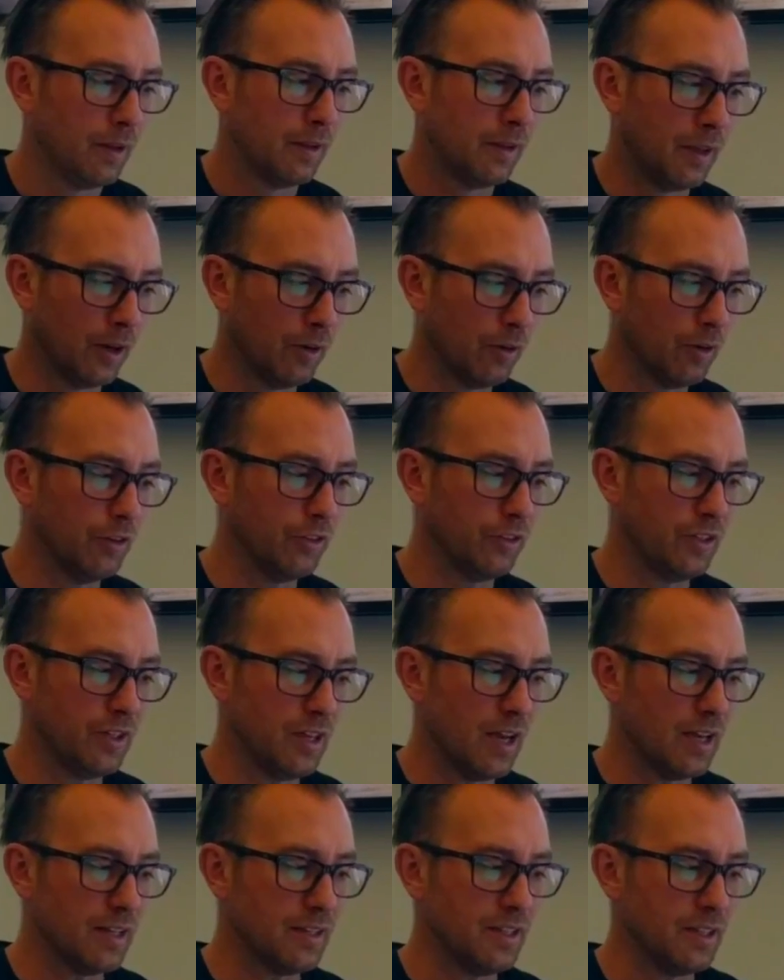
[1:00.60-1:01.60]
carries
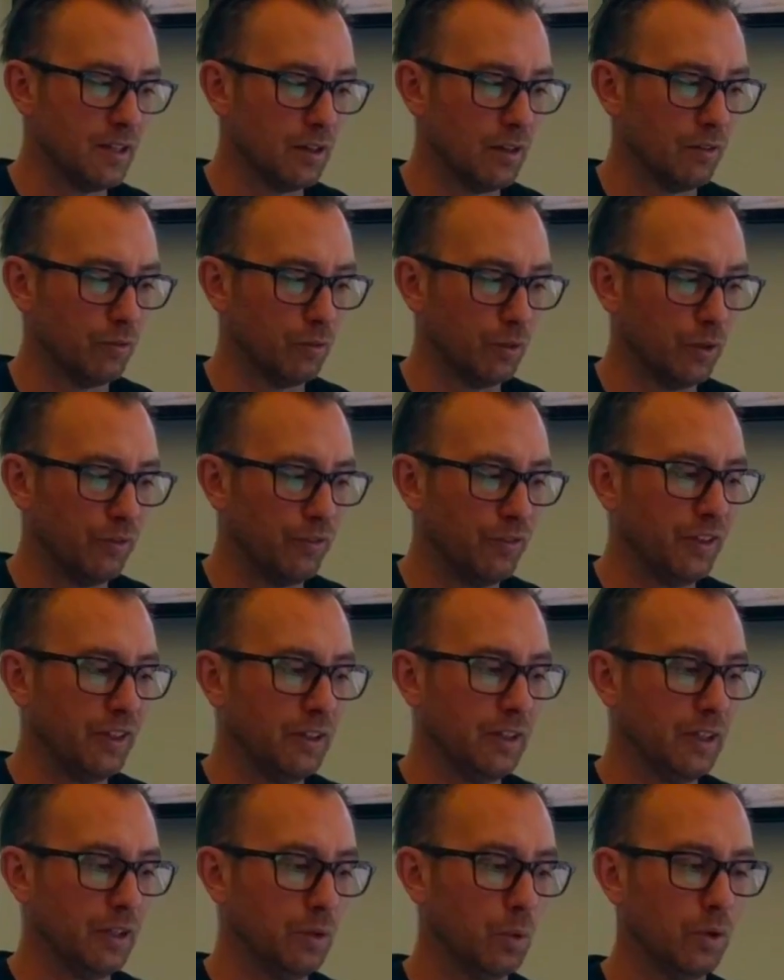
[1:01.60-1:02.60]
the idea of
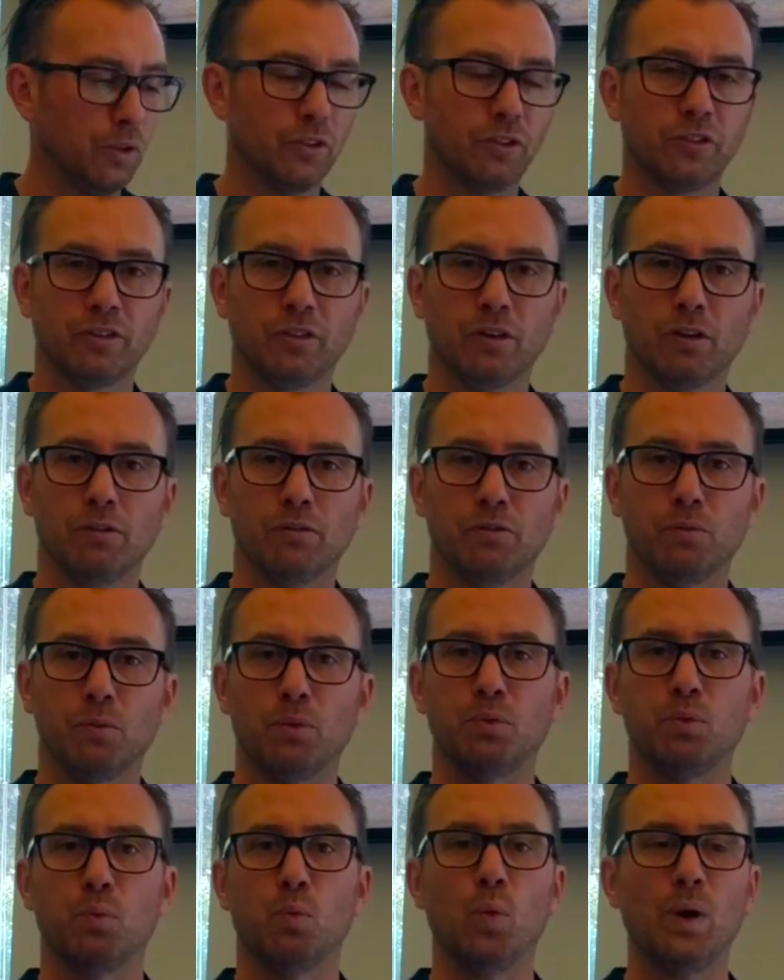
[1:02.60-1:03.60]
revealing oneself
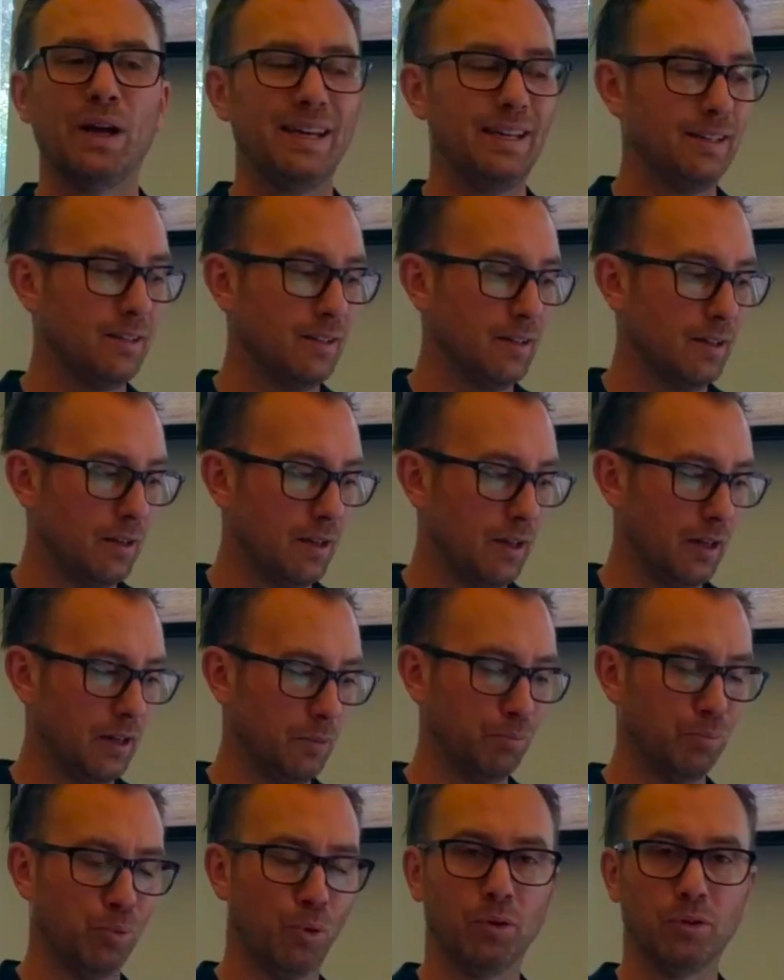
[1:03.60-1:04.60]
with weight and
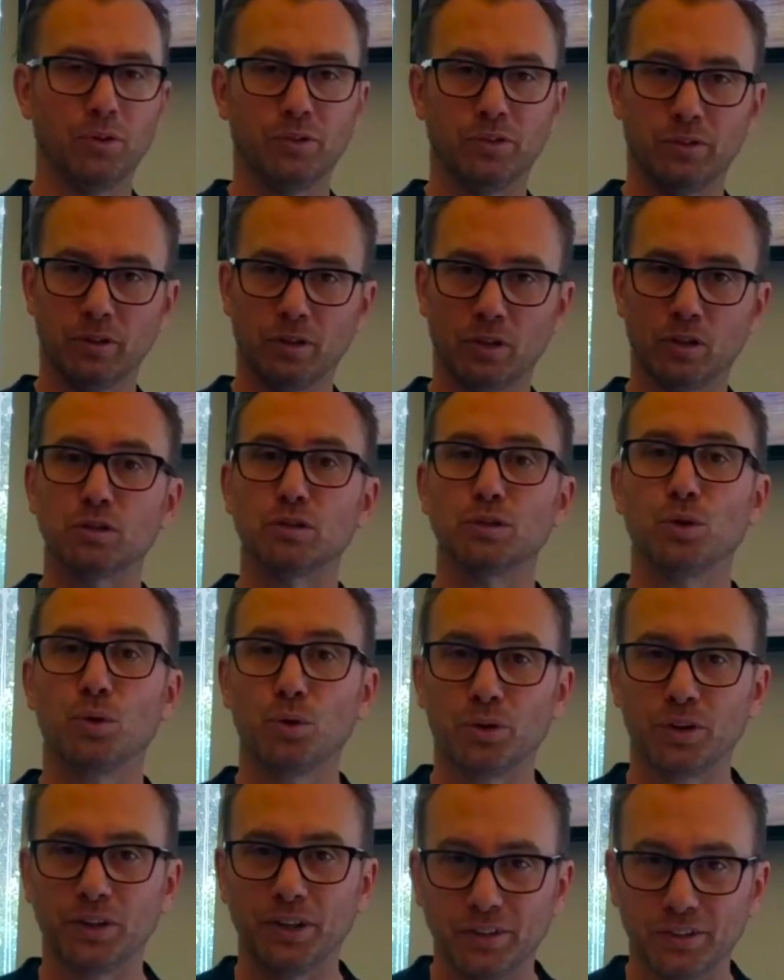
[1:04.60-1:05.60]
importance.
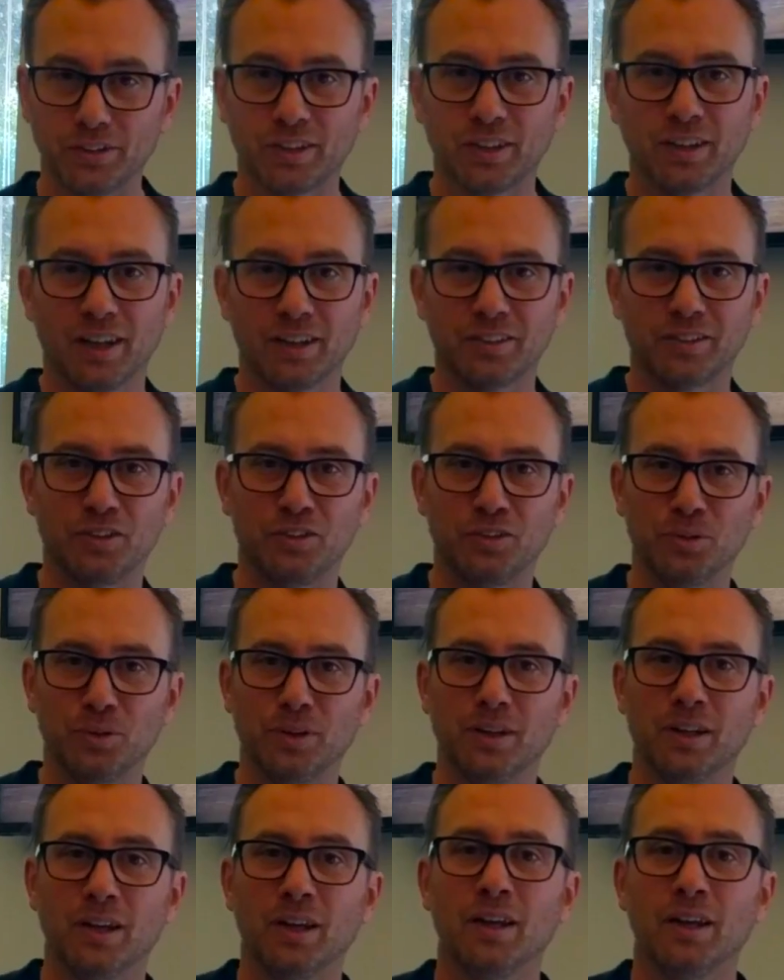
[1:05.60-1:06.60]
Glory is connected to
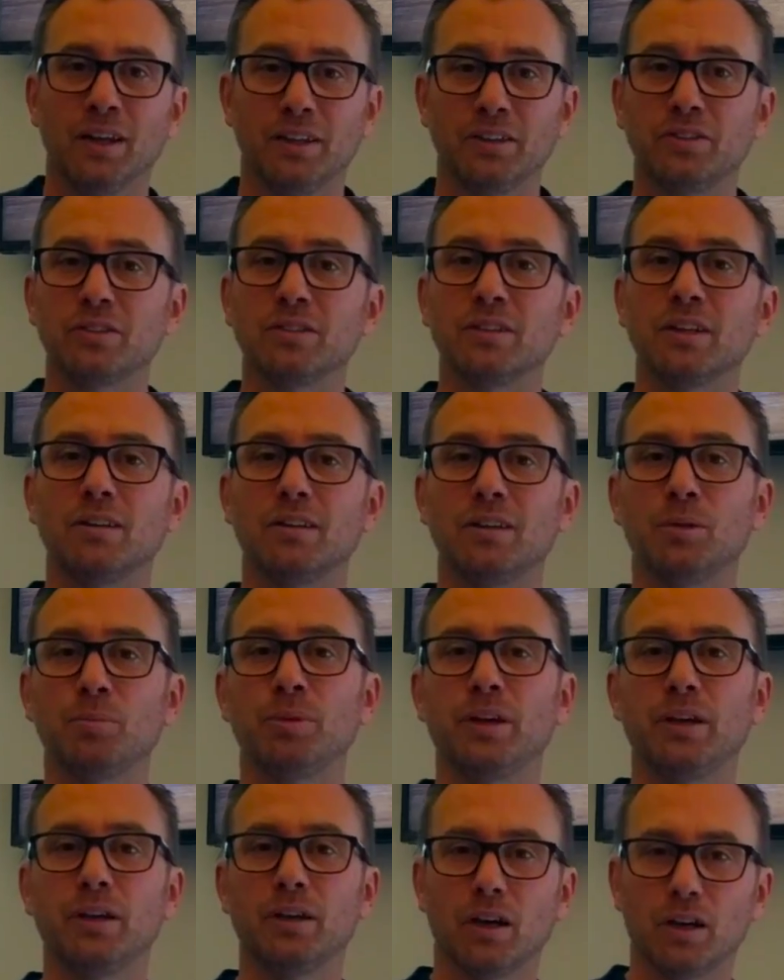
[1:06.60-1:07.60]
it. It's literally
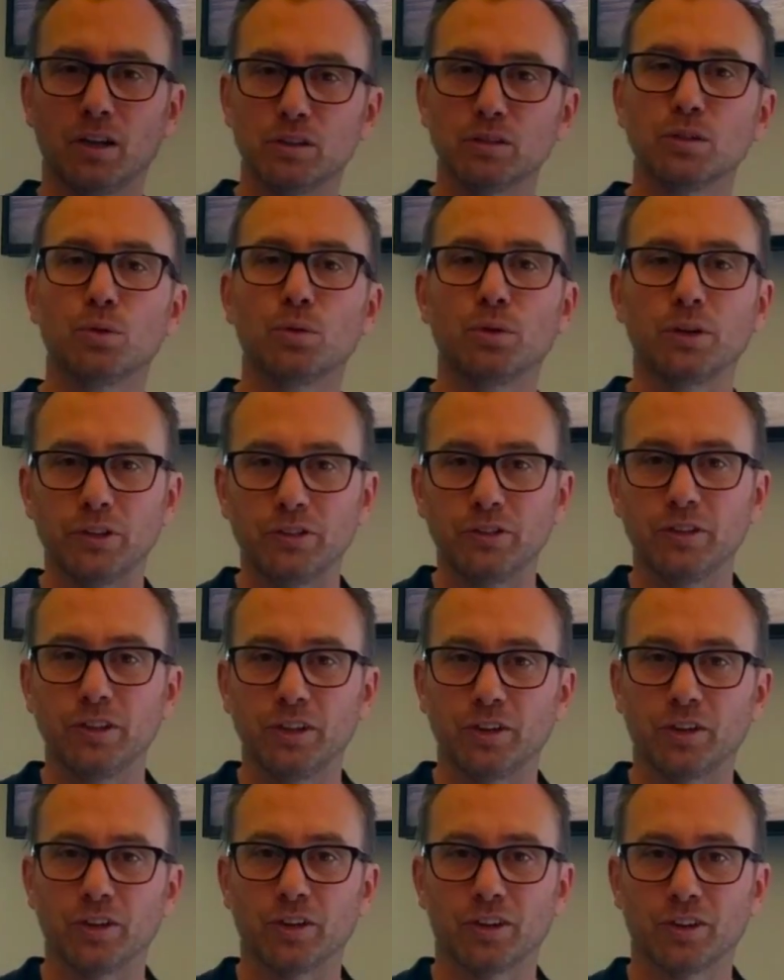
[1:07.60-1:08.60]
being a glory
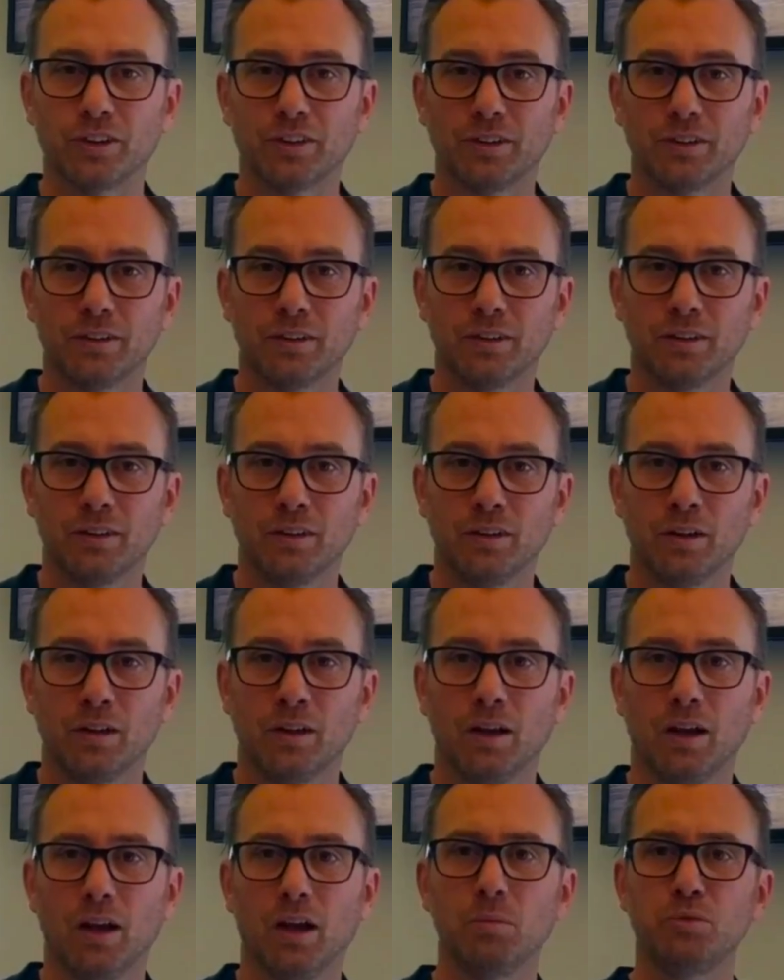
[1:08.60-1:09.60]
seeker.
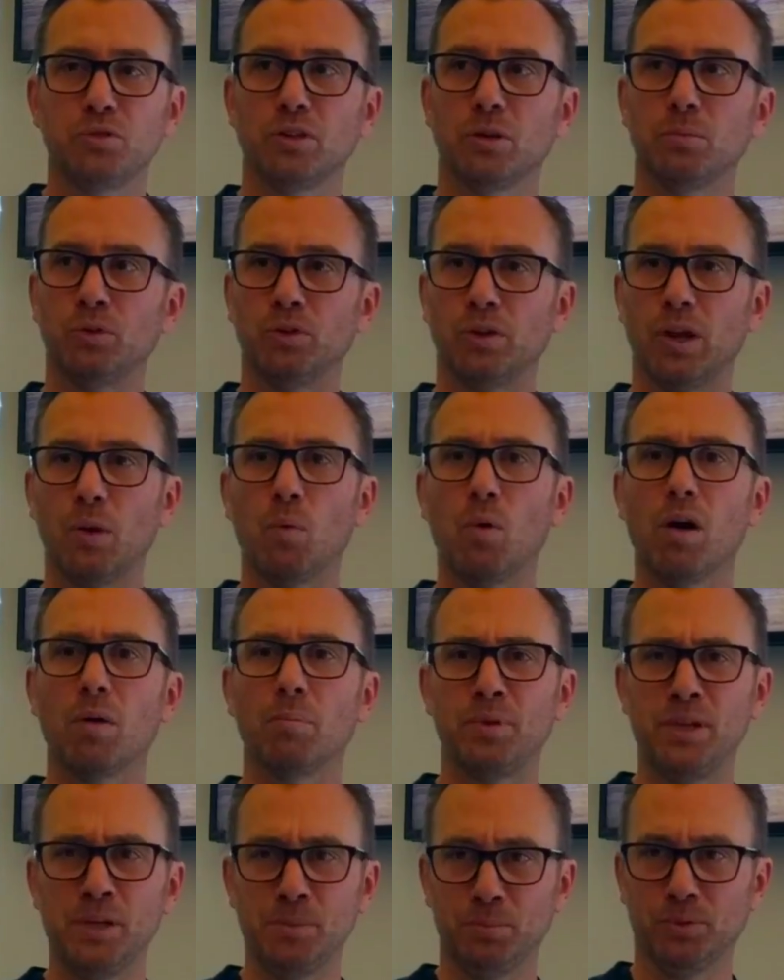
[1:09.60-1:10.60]
I'm someone, I
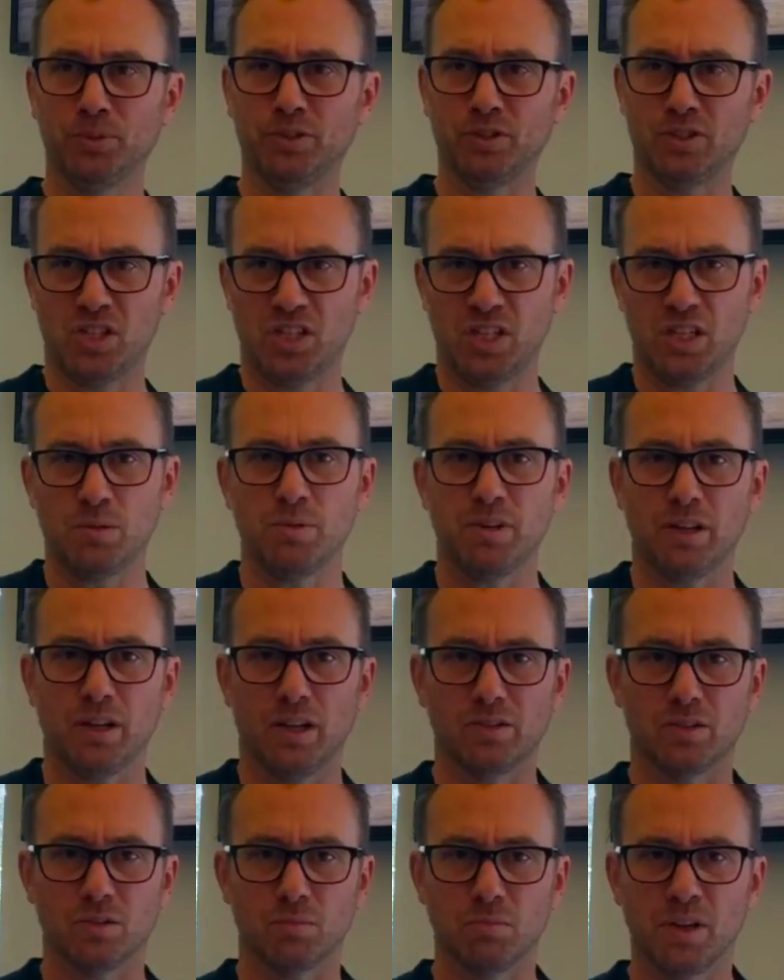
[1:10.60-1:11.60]
want people to see me
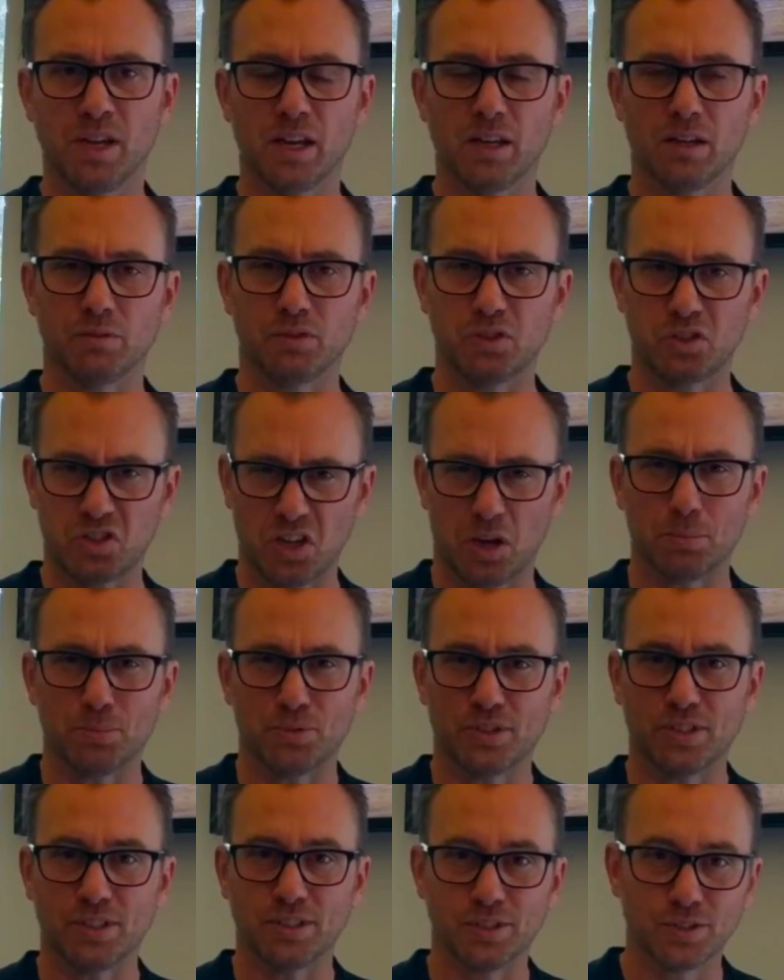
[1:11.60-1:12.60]
as a man of
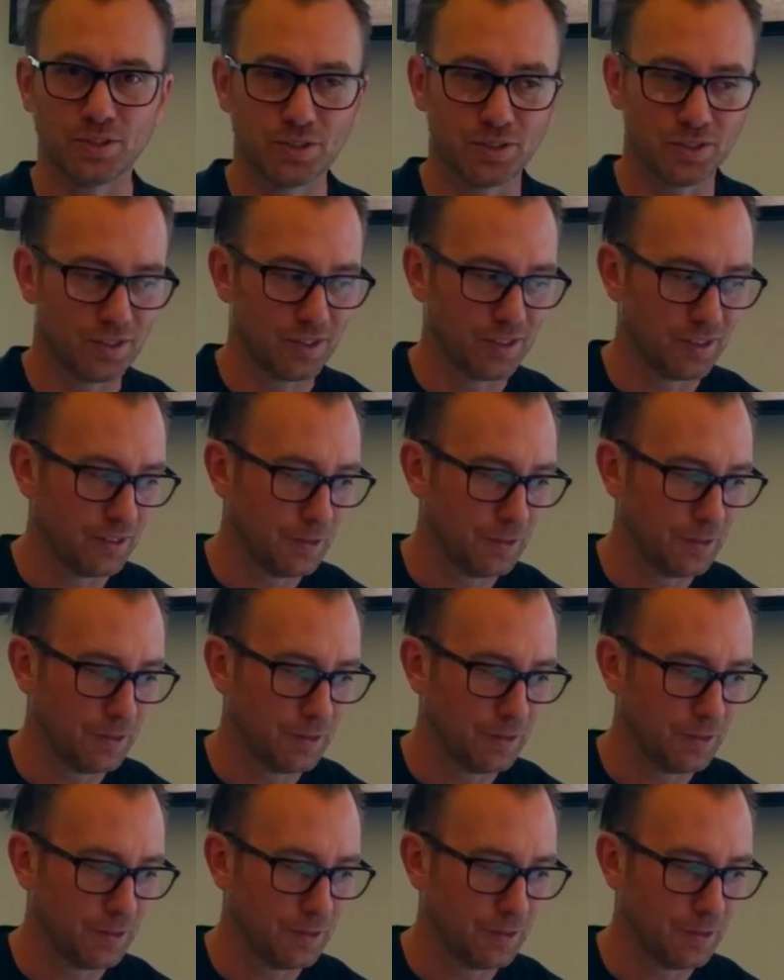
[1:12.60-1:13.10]
substance.